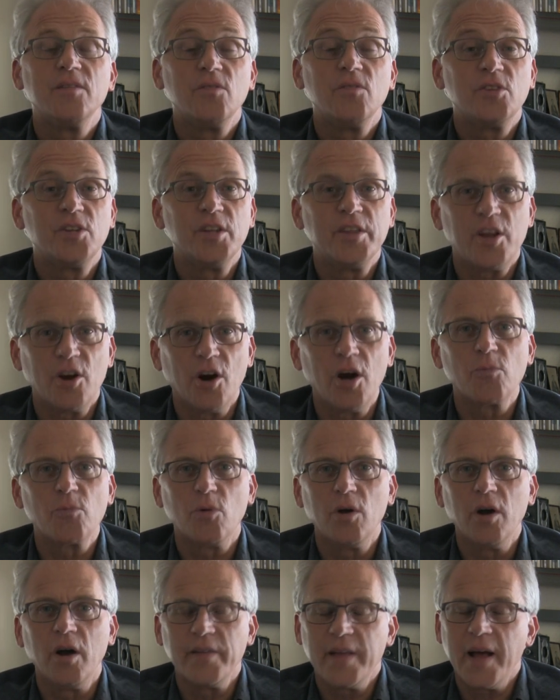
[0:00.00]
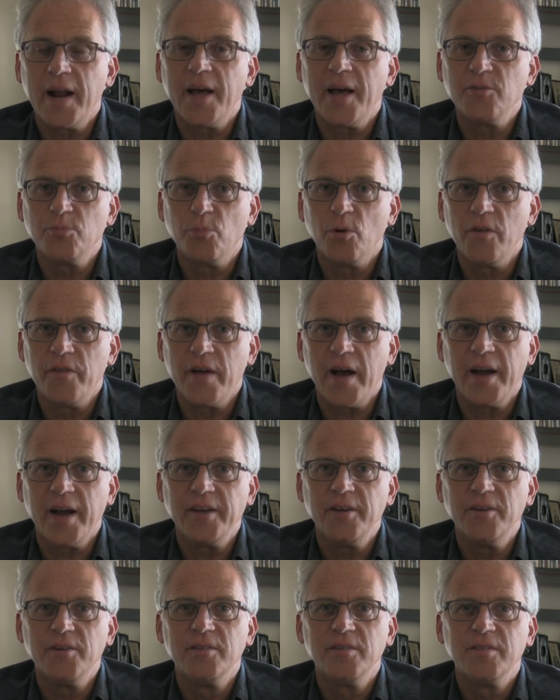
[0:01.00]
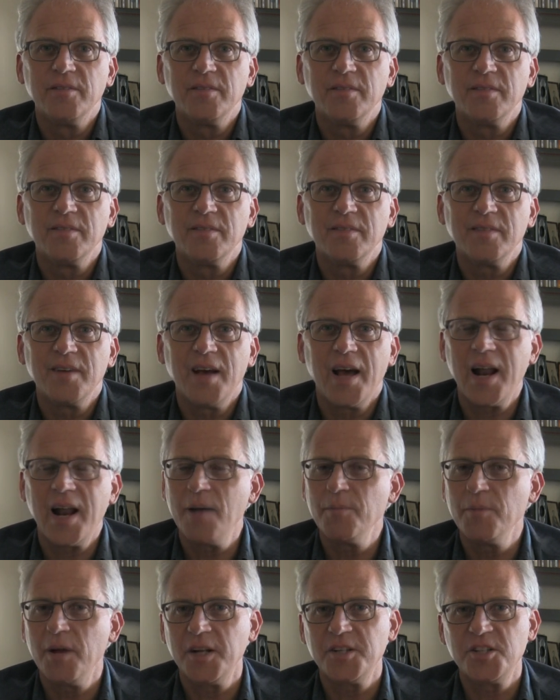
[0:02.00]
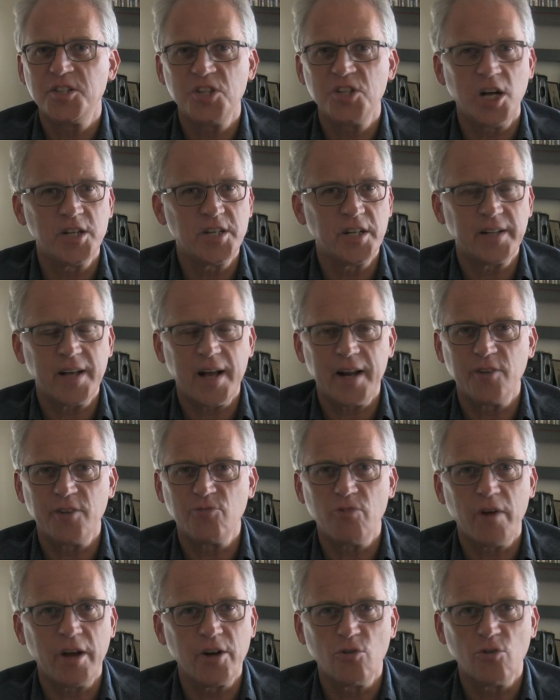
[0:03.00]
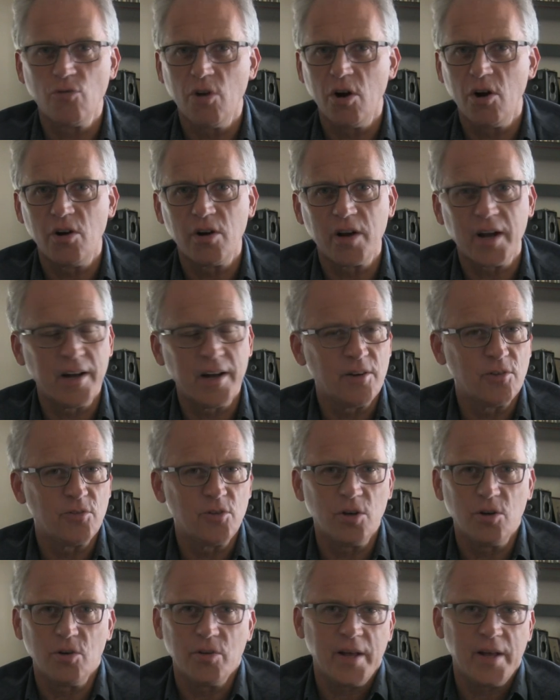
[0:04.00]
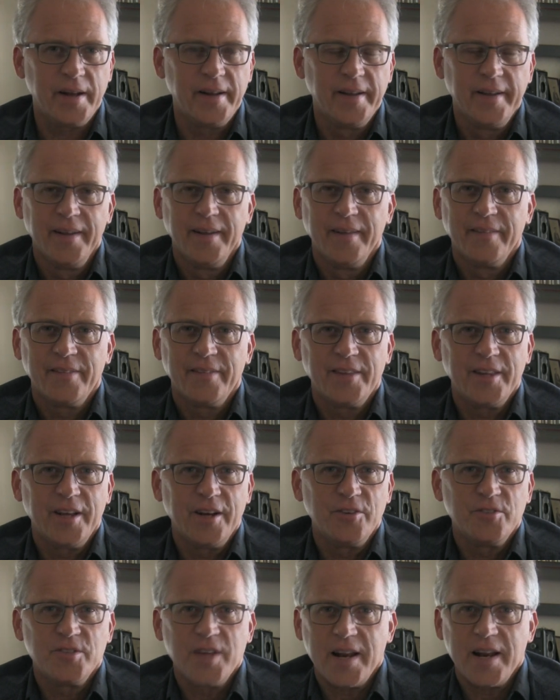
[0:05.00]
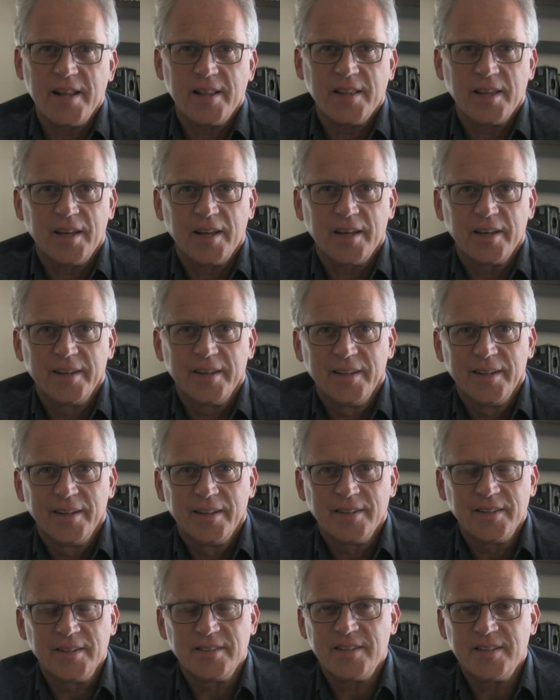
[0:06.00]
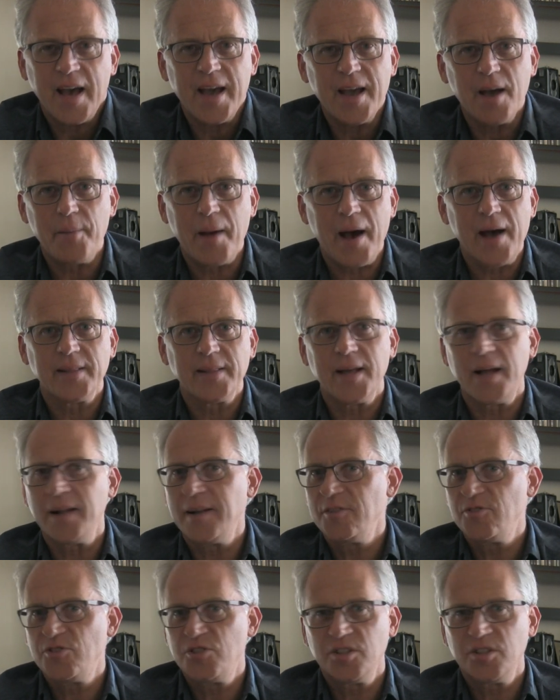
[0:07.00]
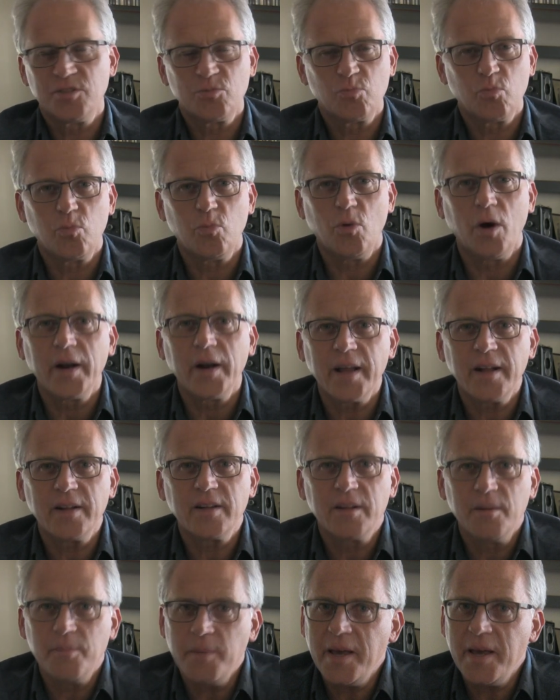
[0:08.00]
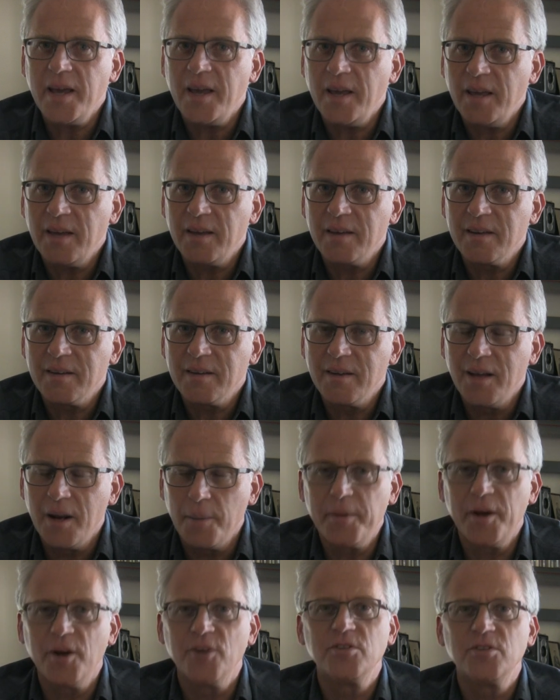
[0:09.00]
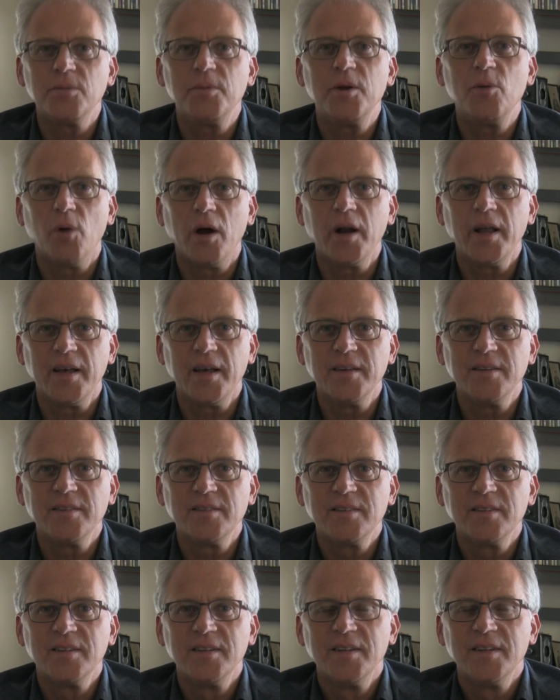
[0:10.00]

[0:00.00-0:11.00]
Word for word: to the art world, that has more value. And I'm not judging that as right or wrong. I don't know that there's anything to say about that. It's just what, to me, it appears to be what is.